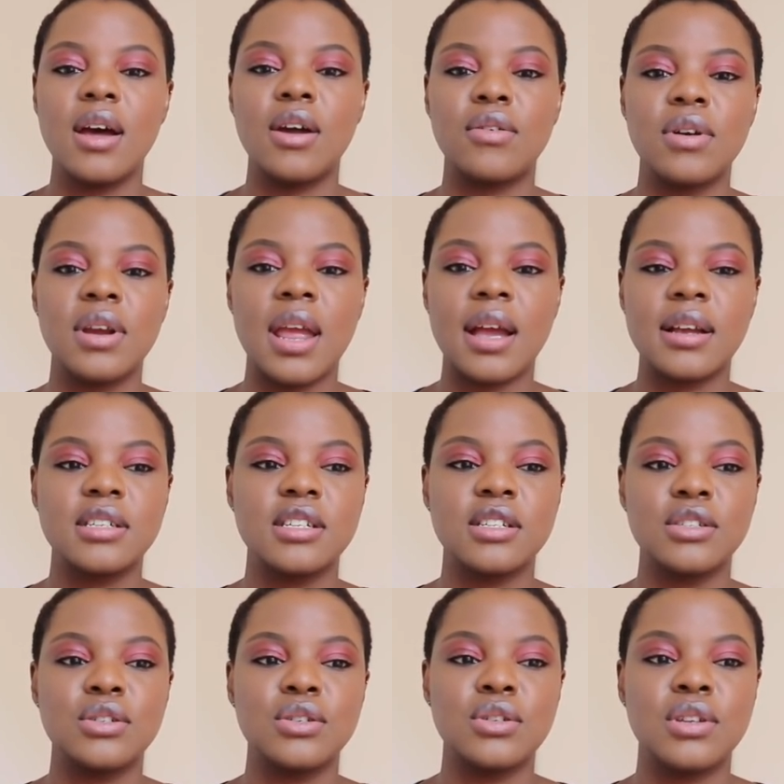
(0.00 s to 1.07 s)
a
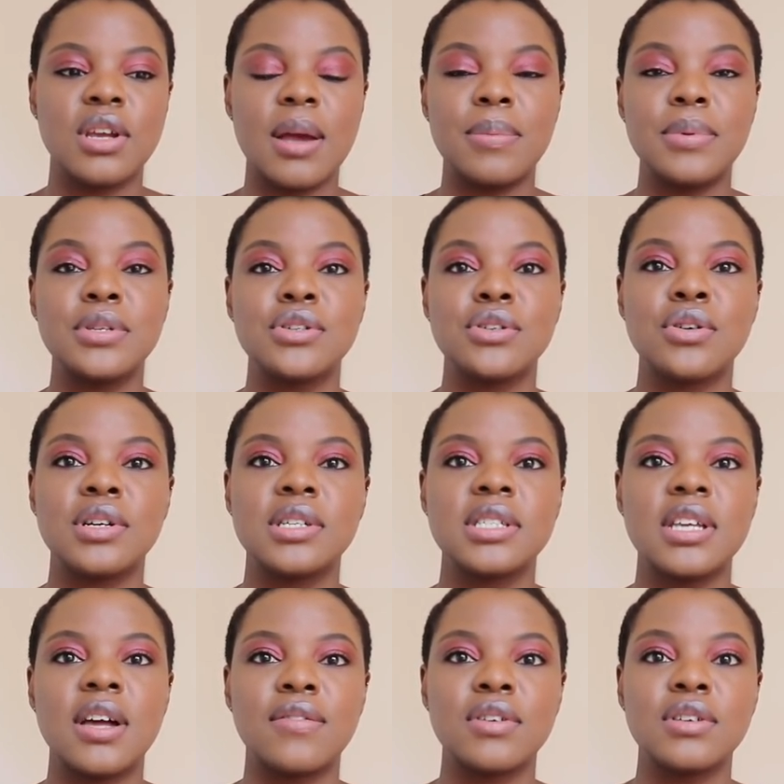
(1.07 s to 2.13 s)
reaction to the epidural and
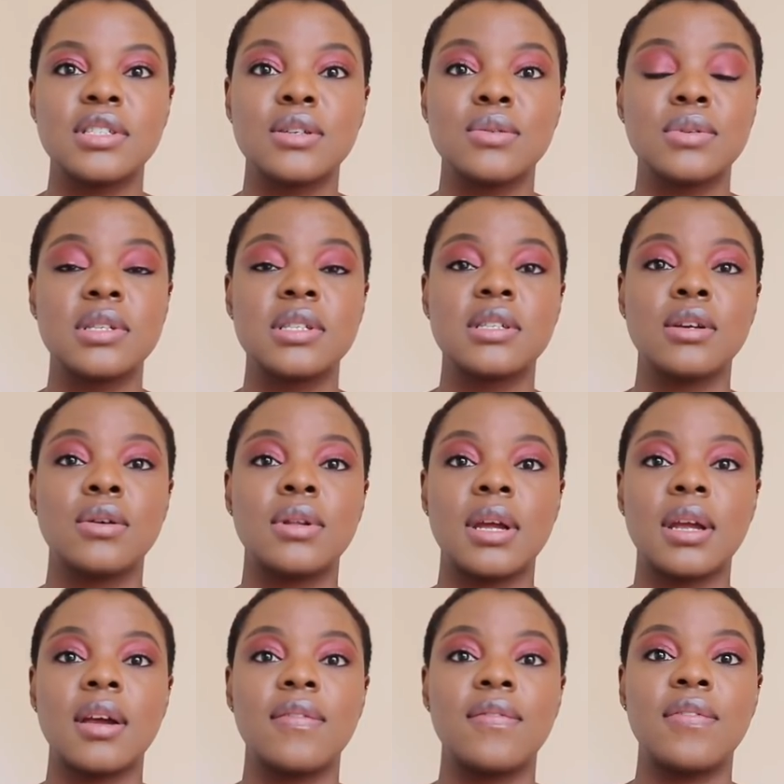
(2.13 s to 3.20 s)
stuff, because it was still
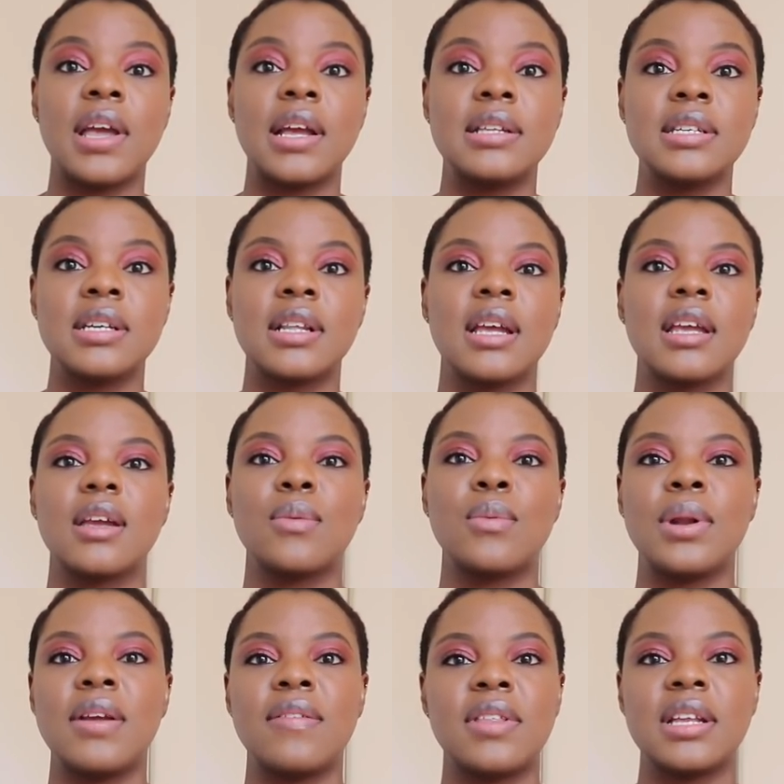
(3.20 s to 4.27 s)
like affecting, like,
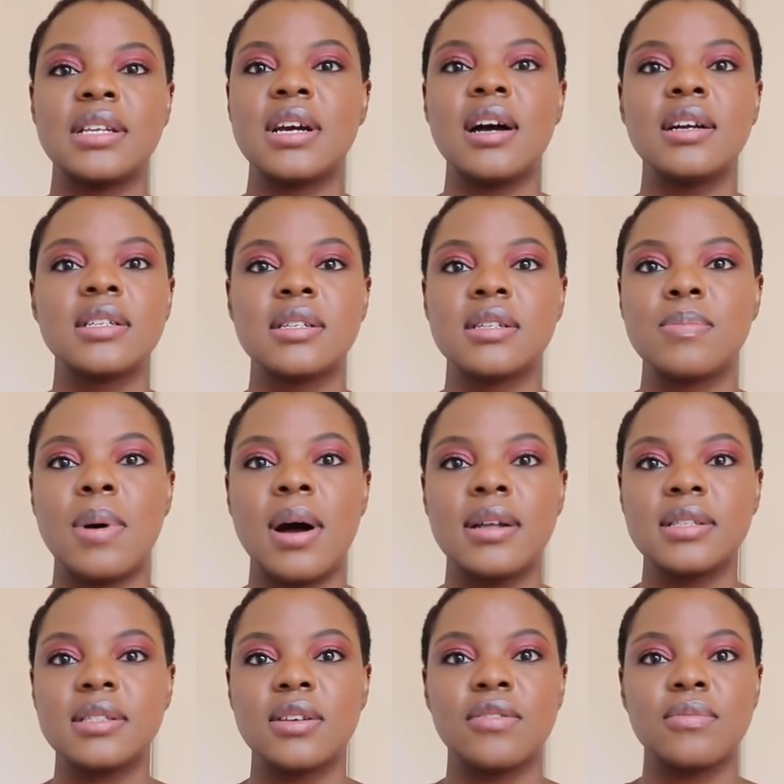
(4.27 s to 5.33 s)
whenever they touched
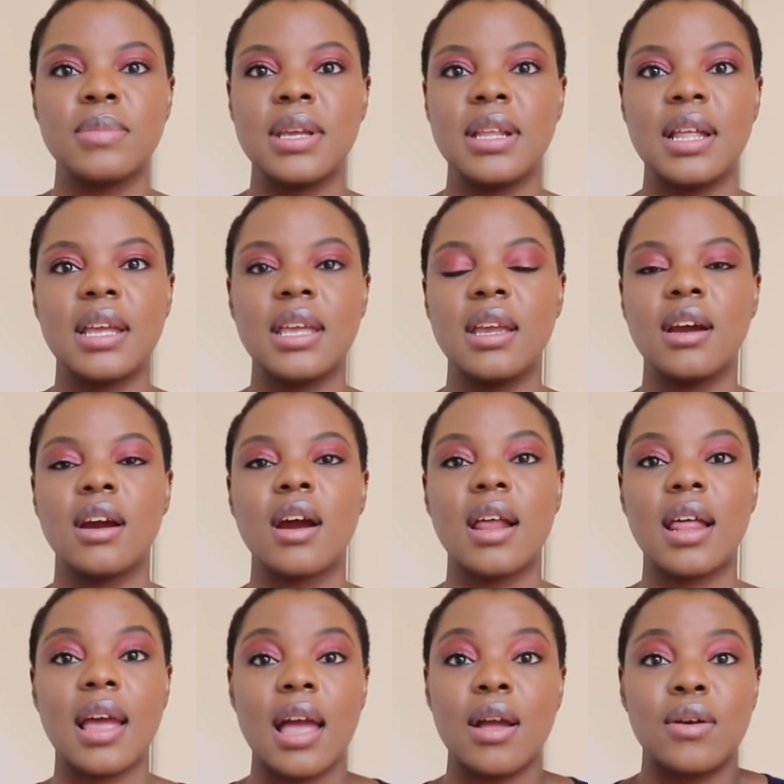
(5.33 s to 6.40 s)
parts of me, like here,
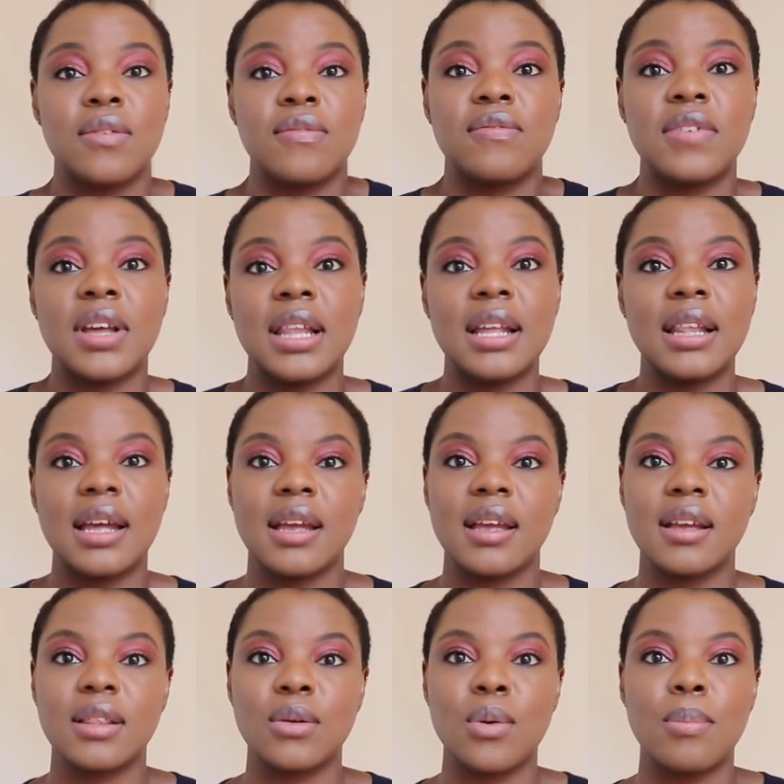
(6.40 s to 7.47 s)
like, I couldn't feel it,
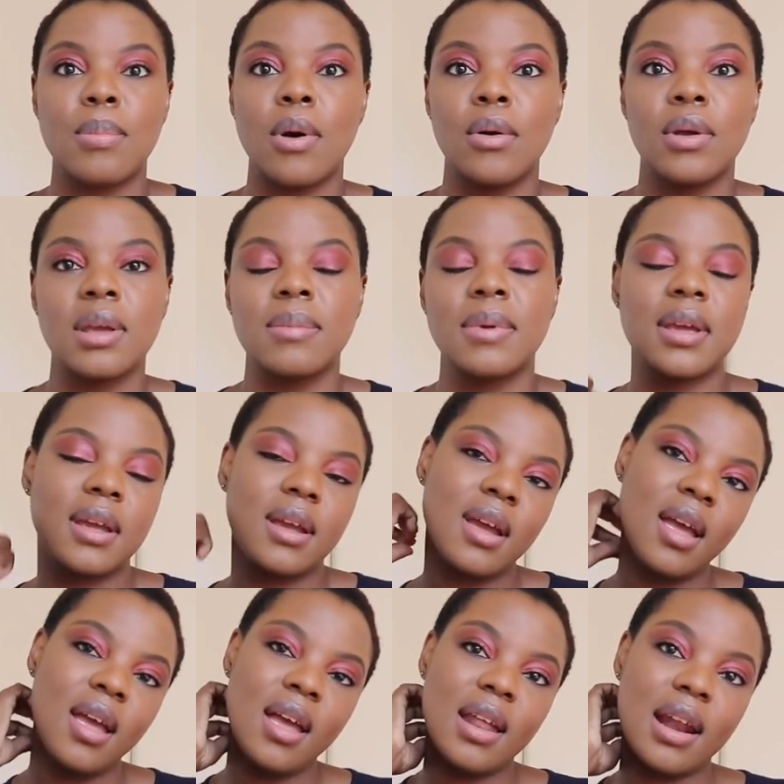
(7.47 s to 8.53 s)
like they were poking me
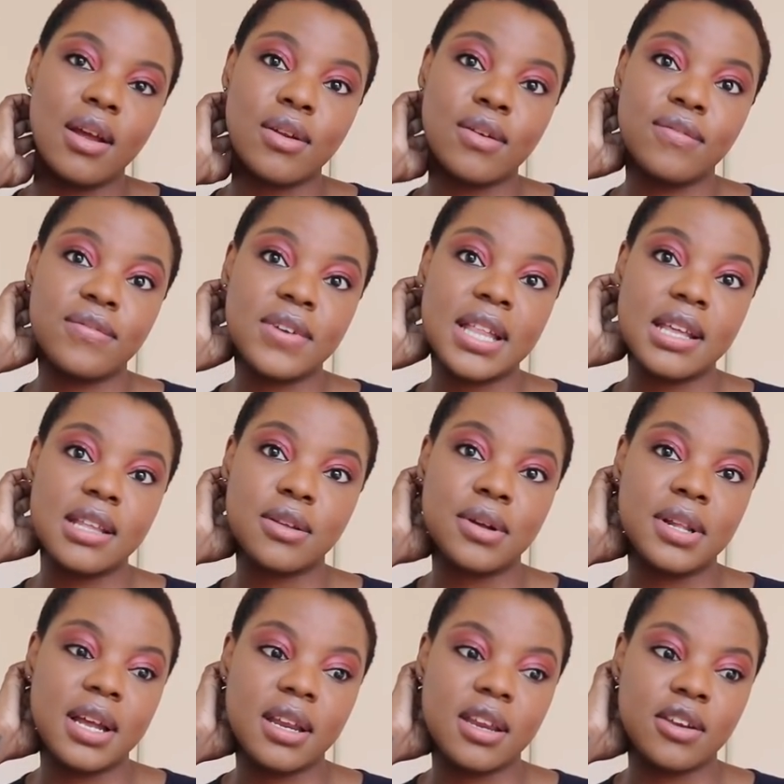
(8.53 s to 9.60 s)
and I couldn't feel it. They
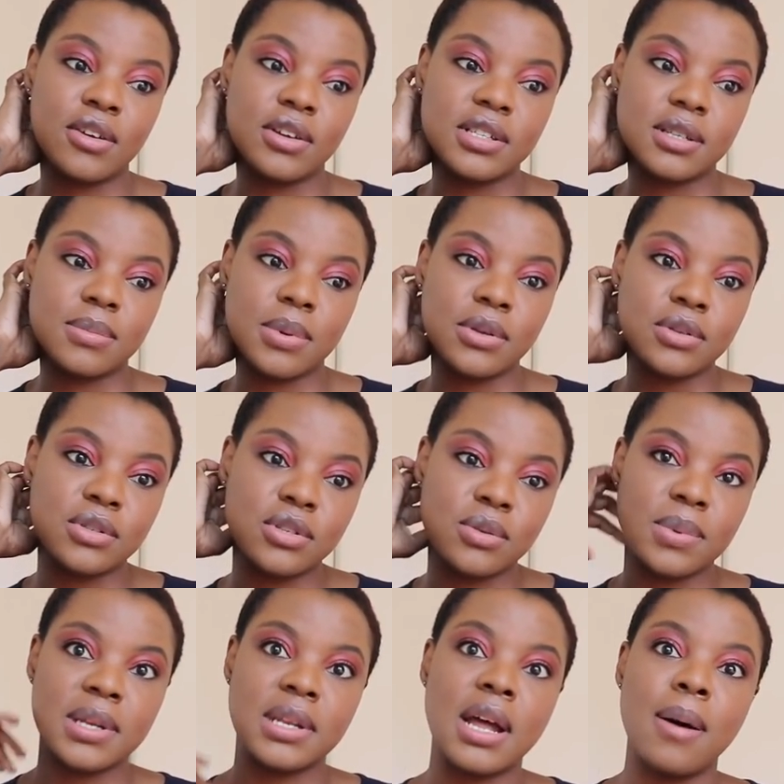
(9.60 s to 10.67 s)
were like, you're not supposed to
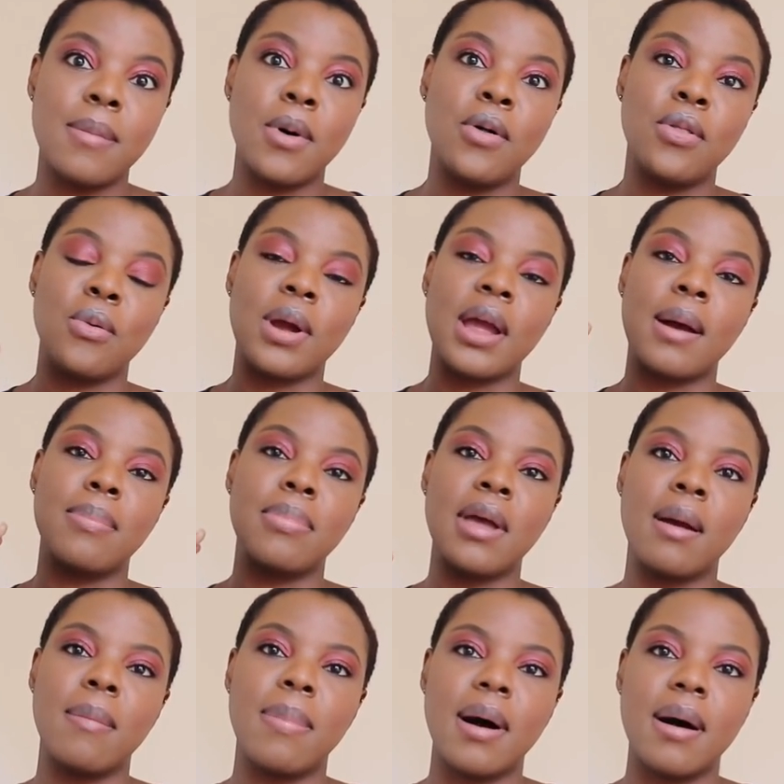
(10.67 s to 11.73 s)
be numb all the way up
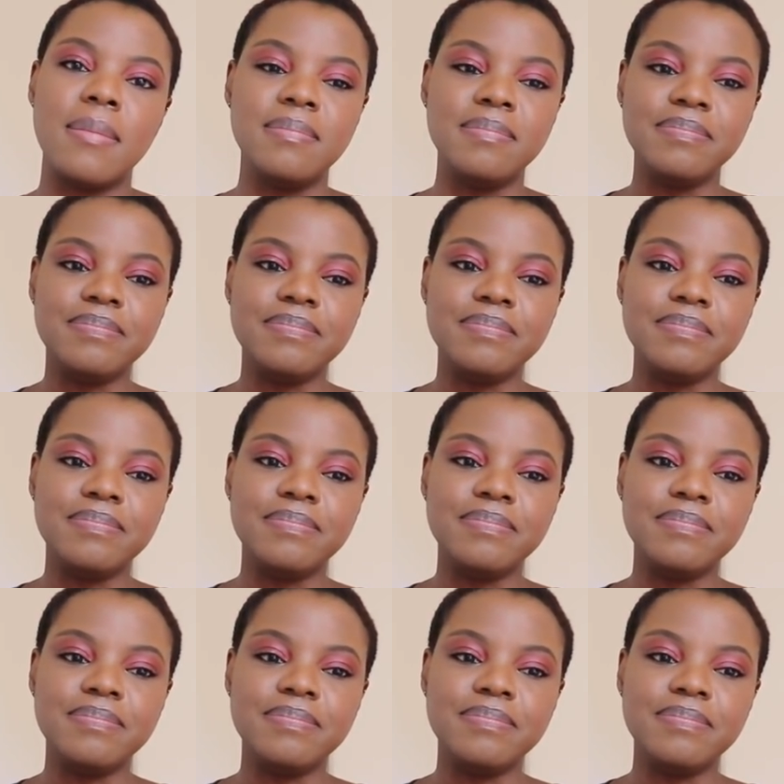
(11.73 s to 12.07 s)
there, but